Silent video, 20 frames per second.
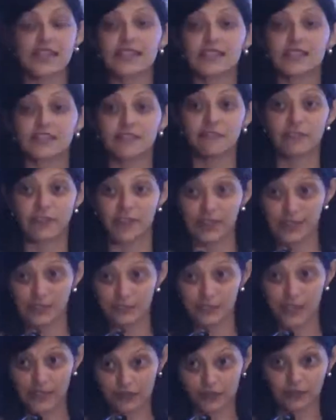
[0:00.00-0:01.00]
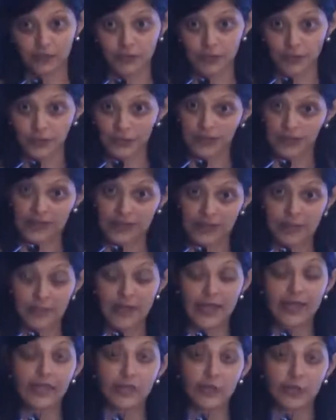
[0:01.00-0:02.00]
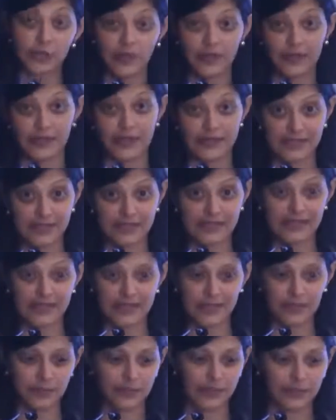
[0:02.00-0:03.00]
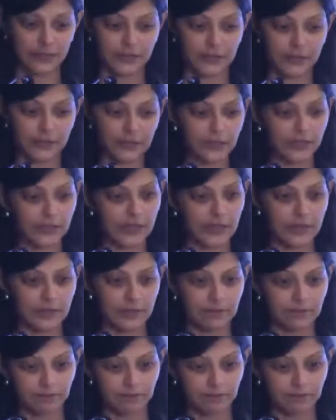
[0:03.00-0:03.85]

as a first medical use claim and not as a second medical use claim.